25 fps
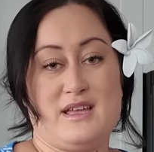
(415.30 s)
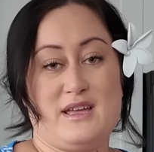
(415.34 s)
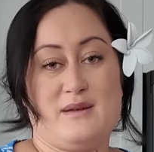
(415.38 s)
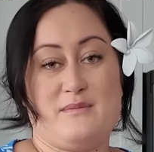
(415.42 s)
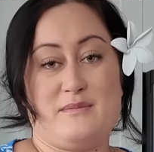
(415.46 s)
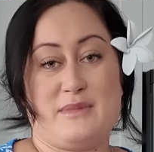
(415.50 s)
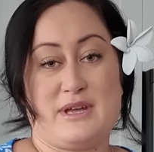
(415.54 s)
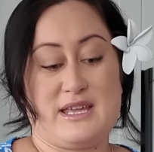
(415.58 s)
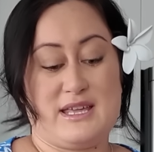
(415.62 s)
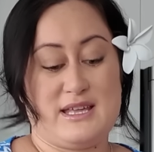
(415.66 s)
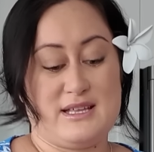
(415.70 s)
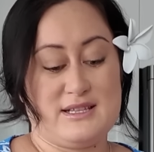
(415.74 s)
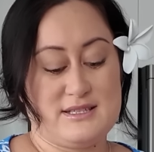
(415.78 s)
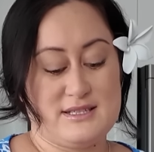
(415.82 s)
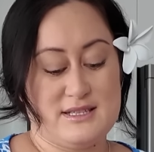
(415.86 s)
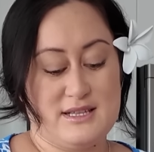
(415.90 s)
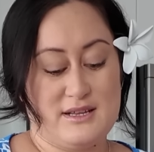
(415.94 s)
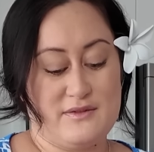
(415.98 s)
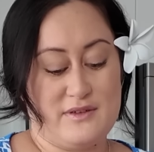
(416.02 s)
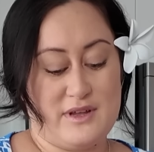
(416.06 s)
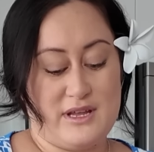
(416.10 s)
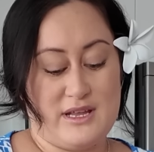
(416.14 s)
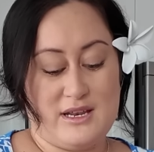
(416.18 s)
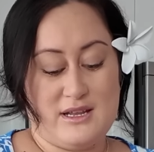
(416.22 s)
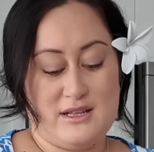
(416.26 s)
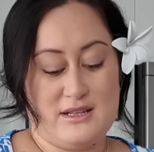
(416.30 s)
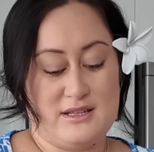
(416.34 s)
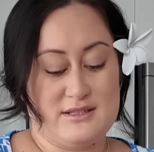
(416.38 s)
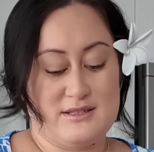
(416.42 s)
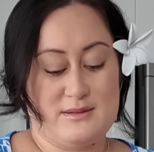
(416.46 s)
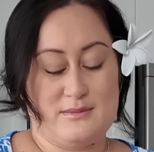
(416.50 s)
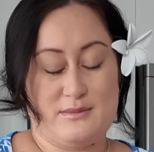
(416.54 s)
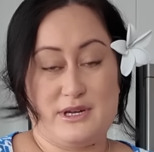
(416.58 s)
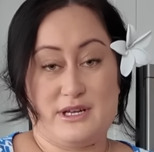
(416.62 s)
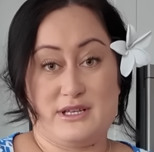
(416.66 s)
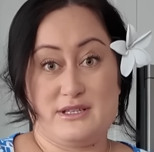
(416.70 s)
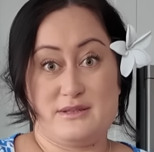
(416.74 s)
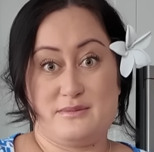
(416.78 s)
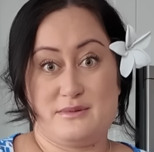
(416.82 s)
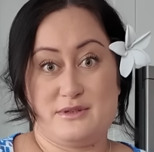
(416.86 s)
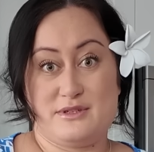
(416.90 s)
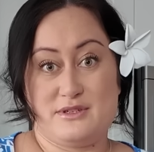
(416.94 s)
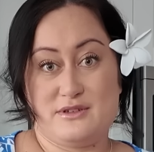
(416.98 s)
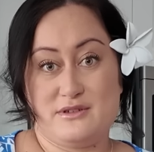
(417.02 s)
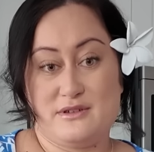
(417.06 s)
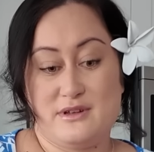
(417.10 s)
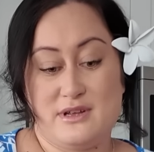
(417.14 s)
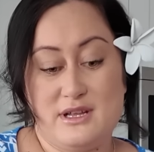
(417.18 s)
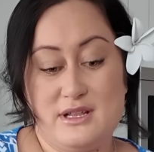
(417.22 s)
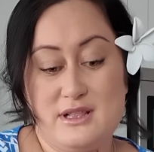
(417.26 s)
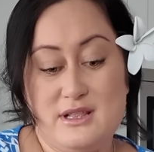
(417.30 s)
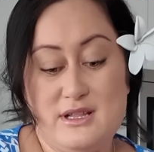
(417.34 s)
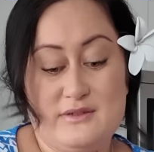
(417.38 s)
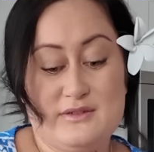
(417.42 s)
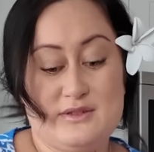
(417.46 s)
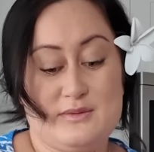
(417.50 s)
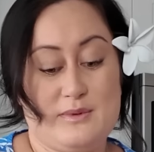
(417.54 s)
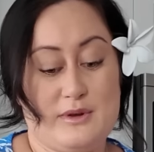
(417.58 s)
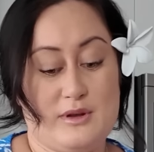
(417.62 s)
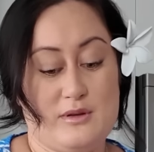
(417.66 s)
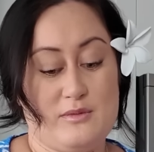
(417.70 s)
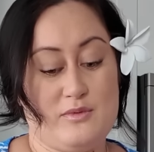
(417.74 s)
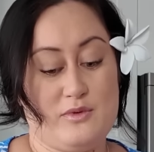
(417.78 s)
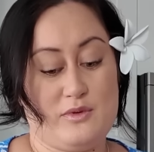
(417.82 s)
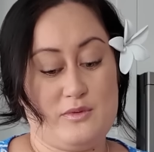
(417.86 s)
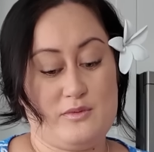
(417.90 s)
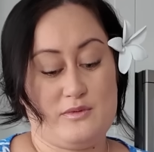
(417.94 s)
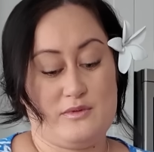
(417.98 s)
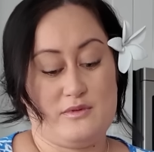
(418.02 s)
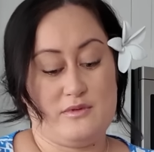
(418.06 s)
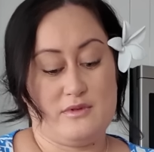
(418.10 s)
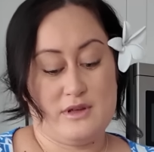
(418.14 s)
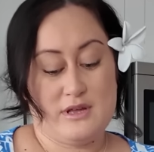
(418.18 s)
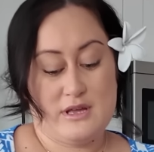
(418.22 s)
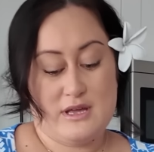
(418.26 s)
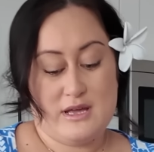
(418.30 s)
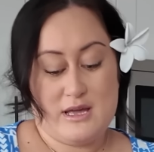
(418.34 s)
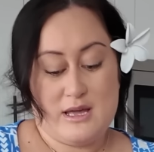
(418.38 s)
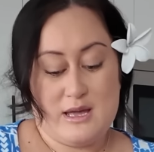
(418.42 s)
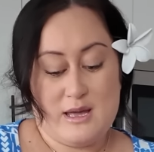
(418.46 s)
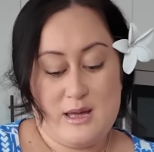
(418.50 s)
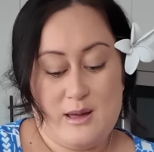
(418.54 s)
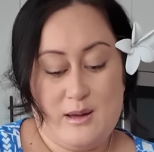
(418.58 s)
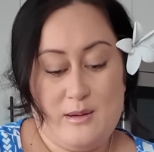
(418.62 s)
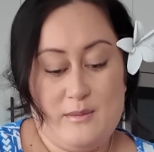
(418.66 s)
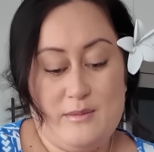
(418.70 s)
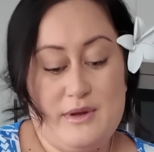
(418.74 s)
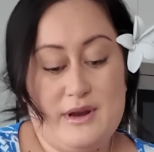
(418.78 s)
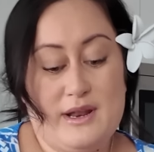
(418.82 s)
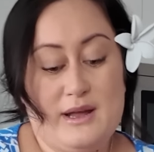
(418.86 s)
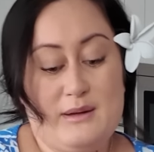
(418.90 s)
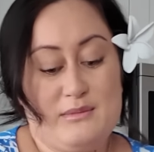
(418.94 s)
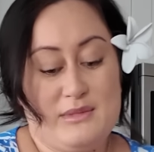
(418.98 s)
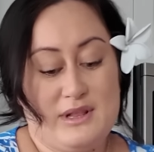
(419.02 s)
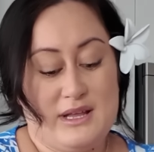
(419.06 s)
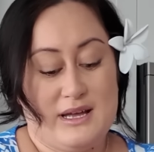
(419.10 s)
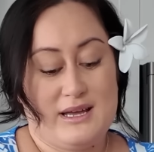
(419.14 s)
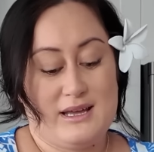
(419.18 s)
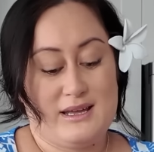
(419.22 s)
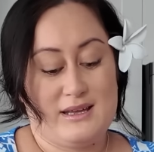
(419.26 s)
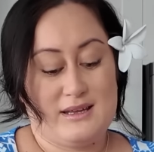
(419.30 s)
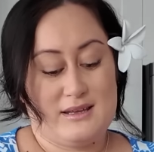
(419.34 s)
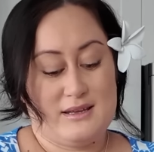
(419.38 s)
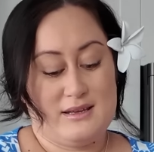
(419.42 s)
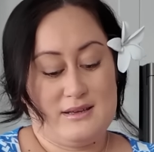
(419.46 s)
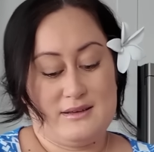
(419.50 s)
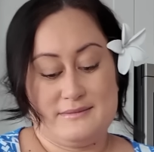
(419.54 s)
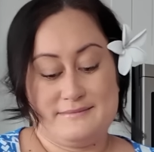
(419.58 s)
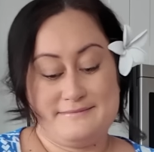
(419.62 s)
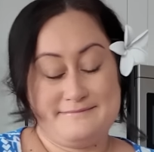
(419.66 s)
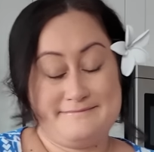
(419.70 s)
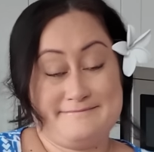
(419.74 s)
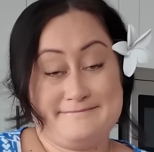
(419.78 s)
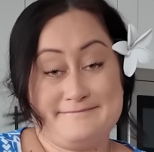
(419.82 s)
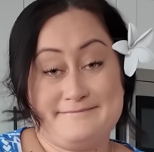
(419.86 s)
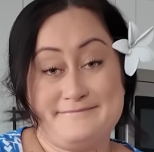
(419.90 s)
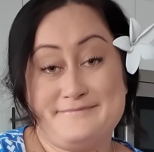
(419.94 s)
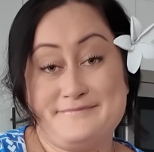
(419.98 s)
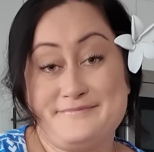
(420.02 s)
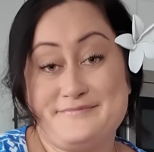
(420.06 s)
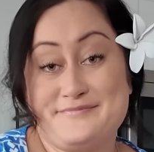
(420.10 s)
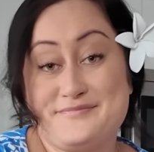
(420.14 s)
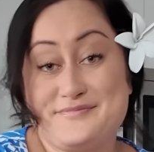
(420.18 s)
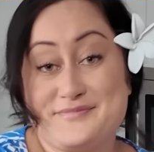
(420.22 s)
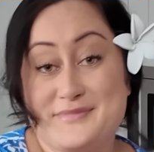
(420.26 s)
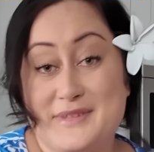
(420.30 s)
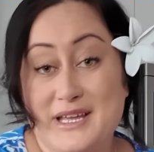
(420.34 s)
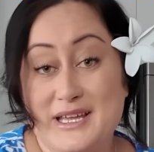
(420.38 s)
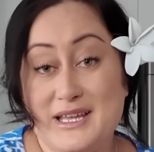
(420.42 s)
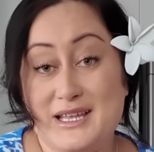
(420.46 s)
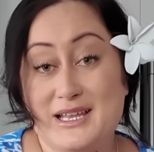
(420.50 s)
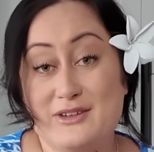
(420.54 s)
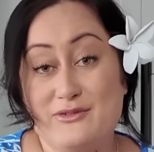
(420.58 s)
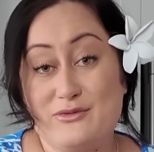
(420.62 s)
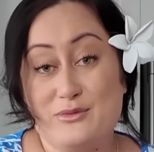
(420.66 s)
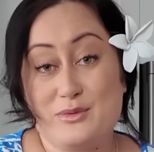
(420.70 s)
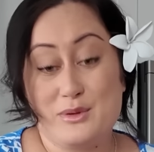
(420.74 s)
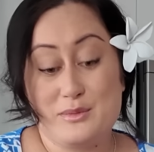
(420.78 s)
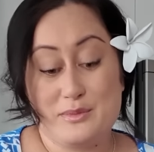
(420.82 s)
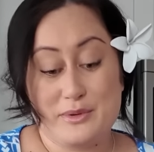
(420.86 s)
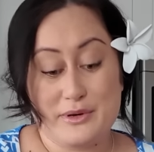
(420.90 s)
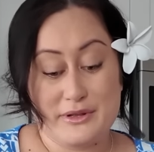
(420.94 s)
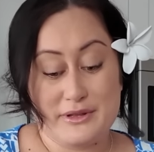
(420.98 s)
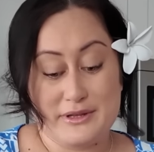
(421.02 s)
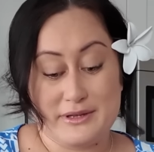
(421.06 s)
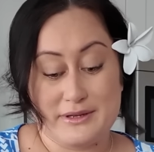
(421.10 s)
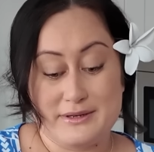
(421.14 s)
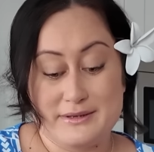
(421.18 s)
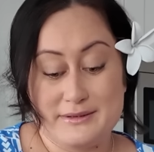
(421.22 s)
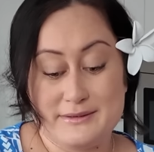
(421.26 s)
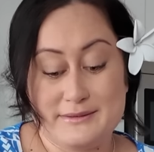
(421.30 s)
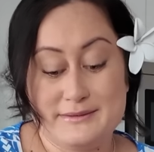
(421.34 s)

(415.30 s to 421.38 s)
My kids love eating this and my husband too, he loves pagipopo. But I'm like, I can never be bothered